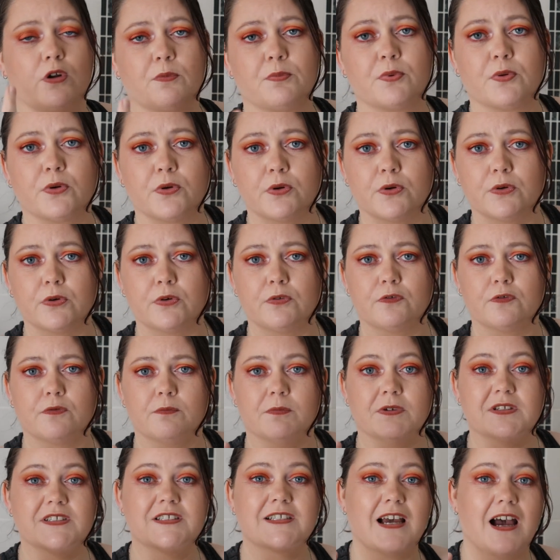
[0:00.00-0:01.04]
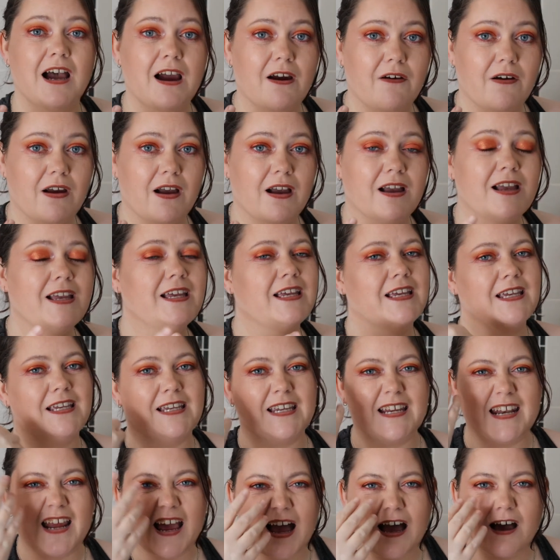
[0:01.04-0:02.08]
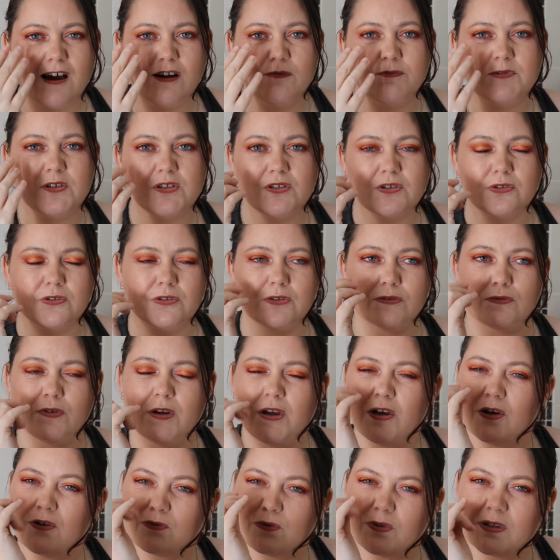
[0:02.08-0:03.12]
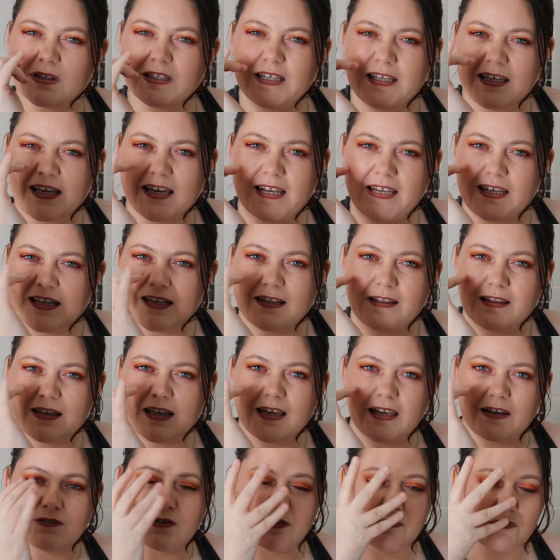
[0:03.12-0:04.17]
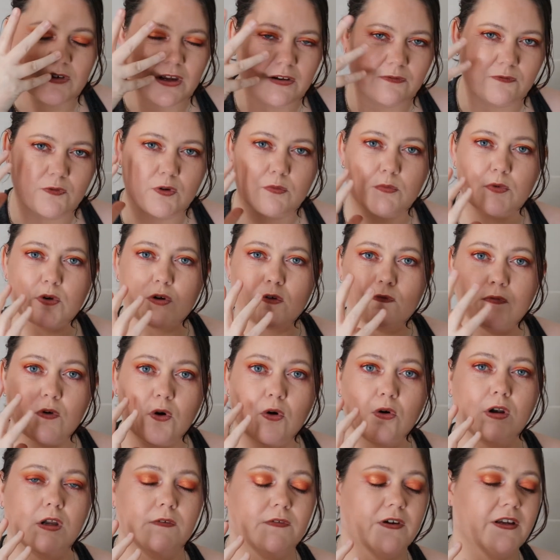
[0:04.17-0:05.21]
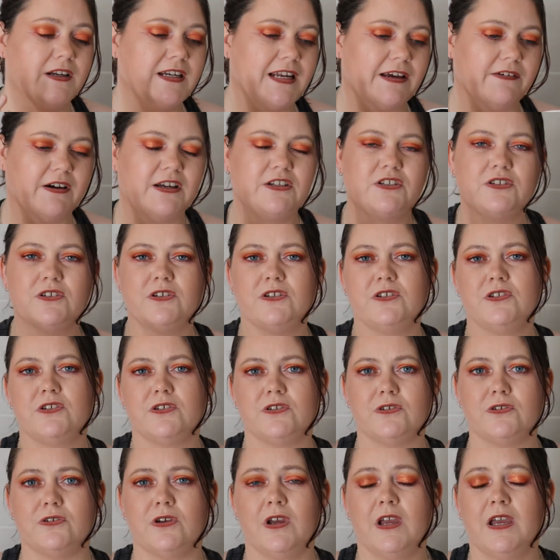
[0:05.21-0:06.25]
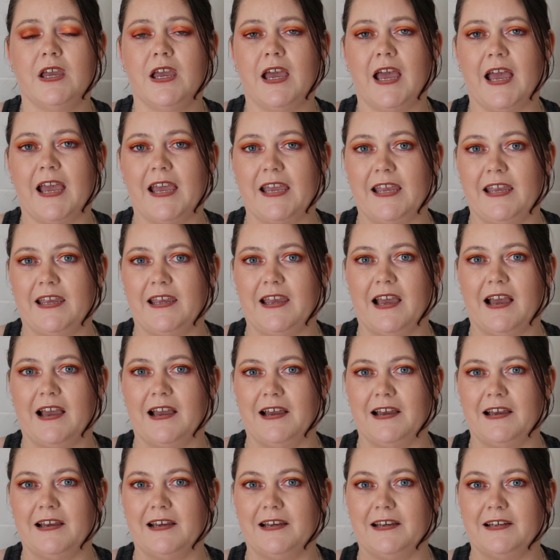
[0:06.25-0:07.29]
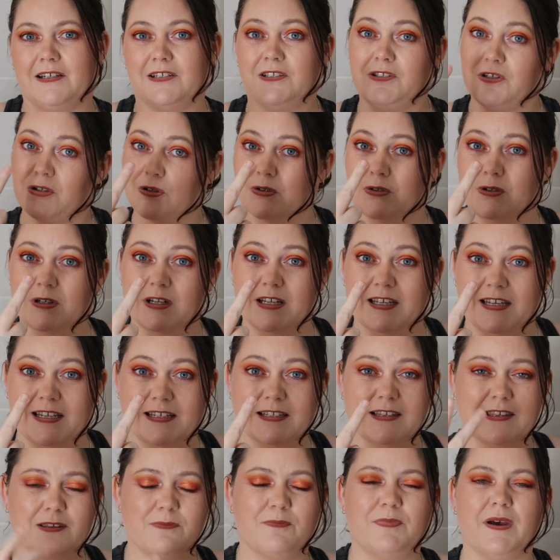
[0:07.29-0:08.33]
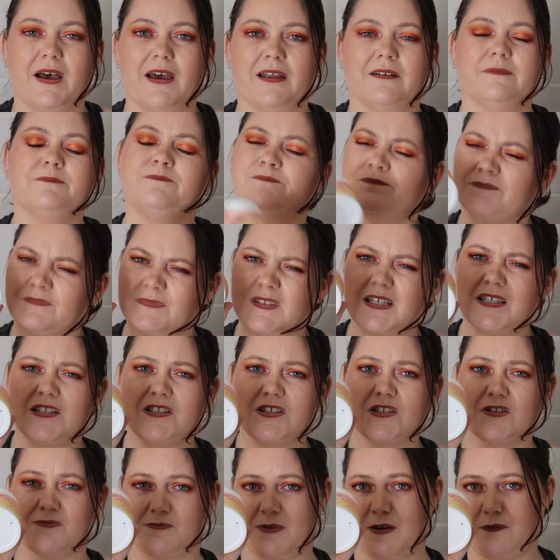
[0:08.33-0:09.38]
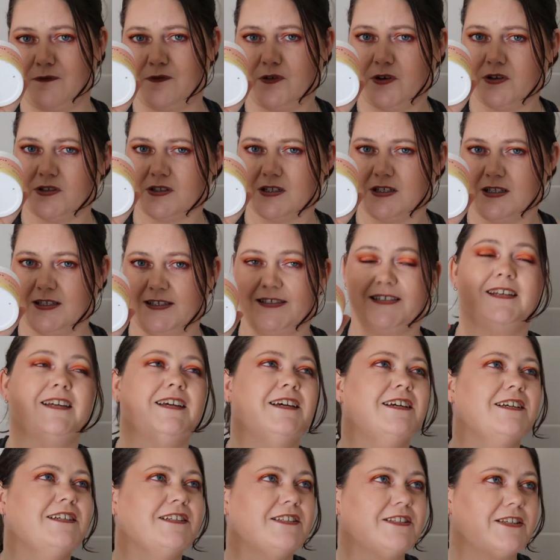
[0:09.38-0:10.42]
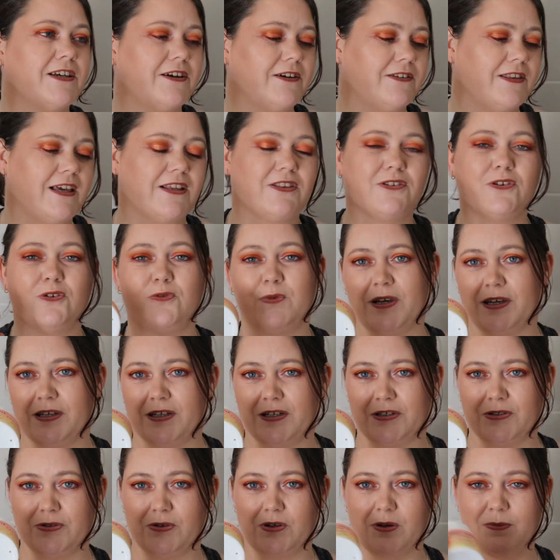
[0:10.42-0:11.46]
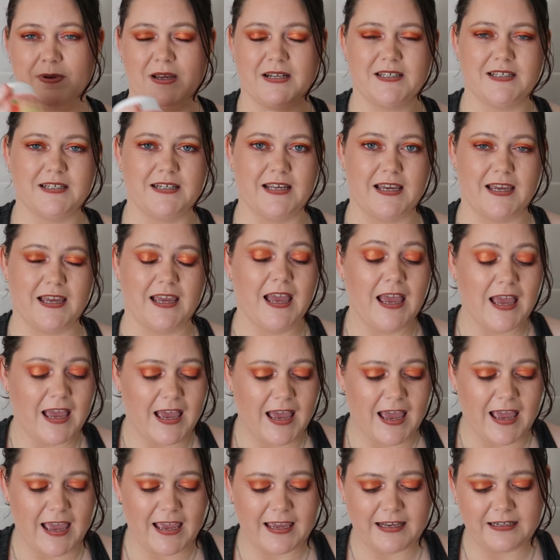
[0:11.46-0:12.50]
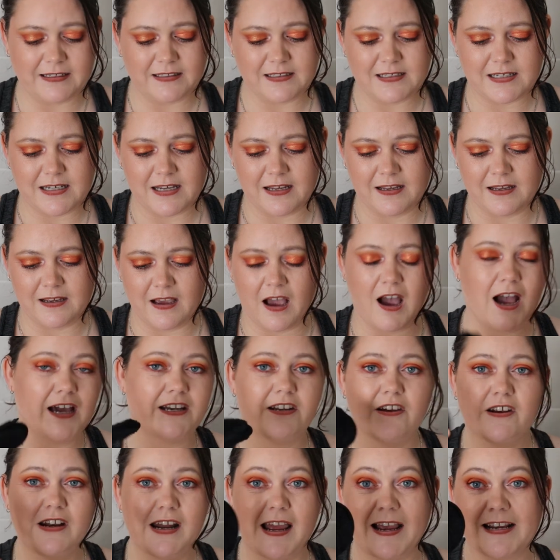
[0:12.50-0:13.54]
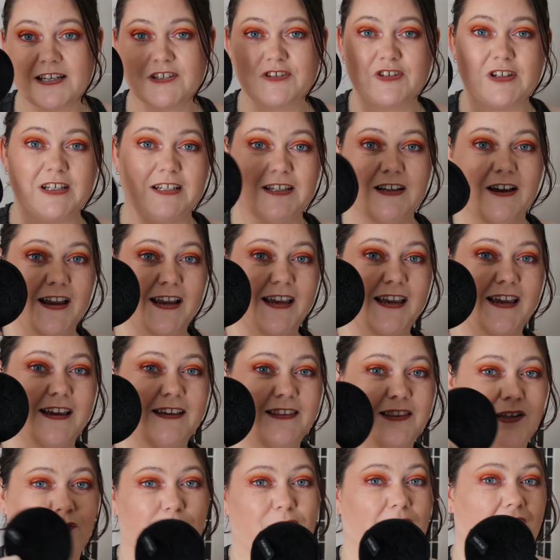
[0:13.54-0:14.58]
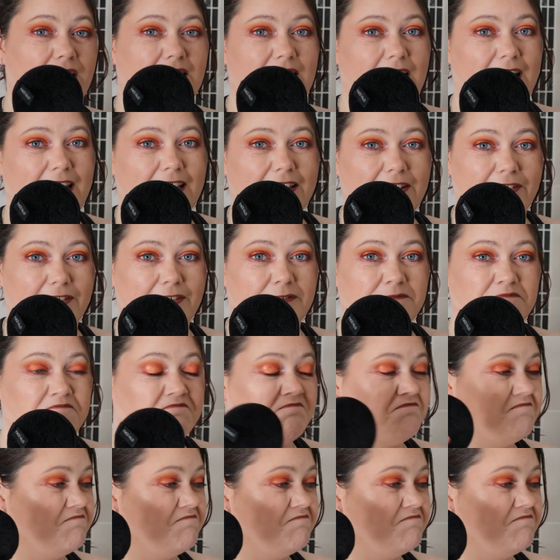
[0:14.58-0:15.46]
waterproof mascara, it helps sort of really get in there and remove all of it. Now I do a two cleans, but this is just my first clean. So that's all we're going to talk about today. And I don't actually like the face halo.